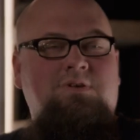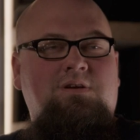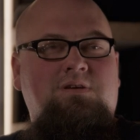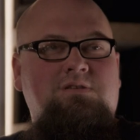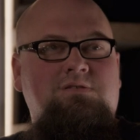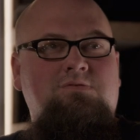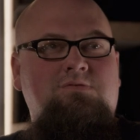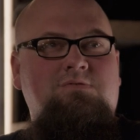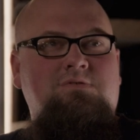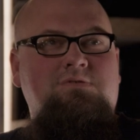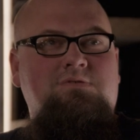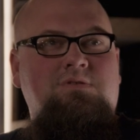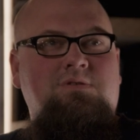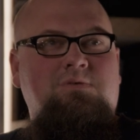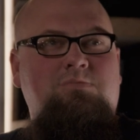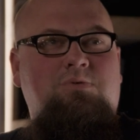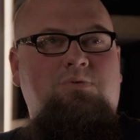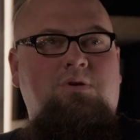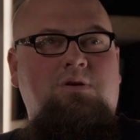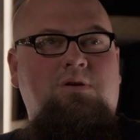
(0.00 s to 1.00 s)
yeah, because it
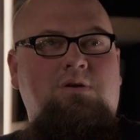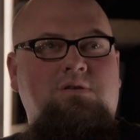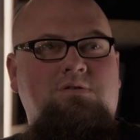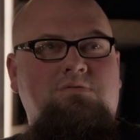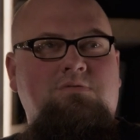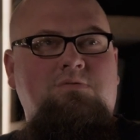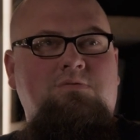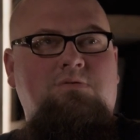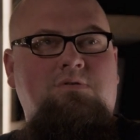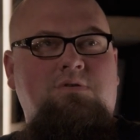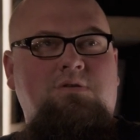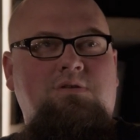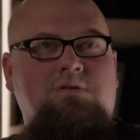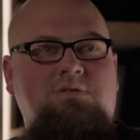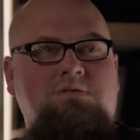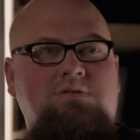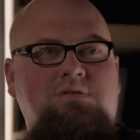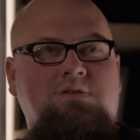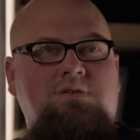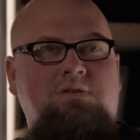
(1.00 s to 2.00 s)
wasn't the progress we wanted
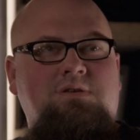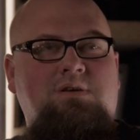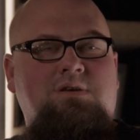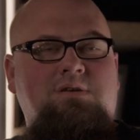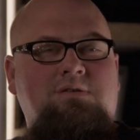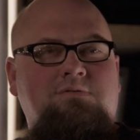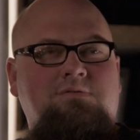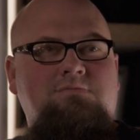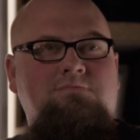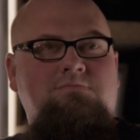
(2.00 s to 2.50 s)
to see yet.